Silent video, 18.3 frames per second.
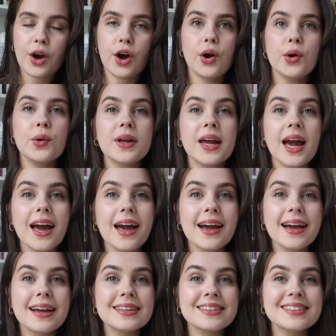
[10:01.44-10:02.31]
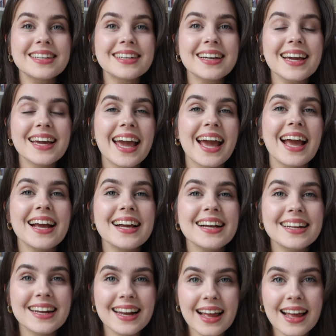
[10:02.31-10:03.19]
Oh yeah, it's like a King
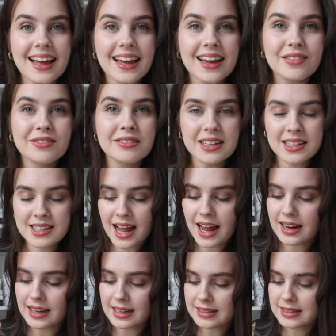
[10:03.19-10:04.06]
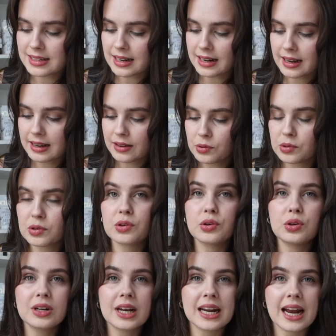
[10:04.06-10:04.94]
Lear retelling, isn't it?
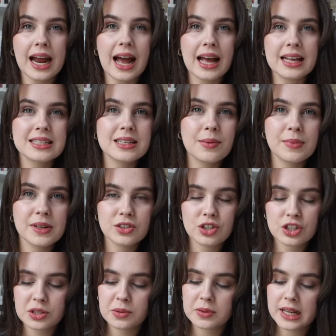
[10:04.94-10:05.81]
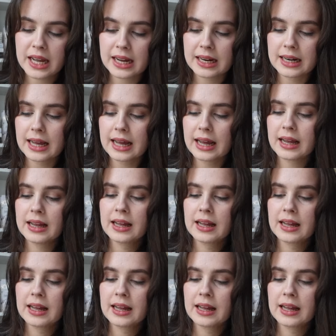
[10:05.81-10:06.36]
Or like it has something to do with King Lear.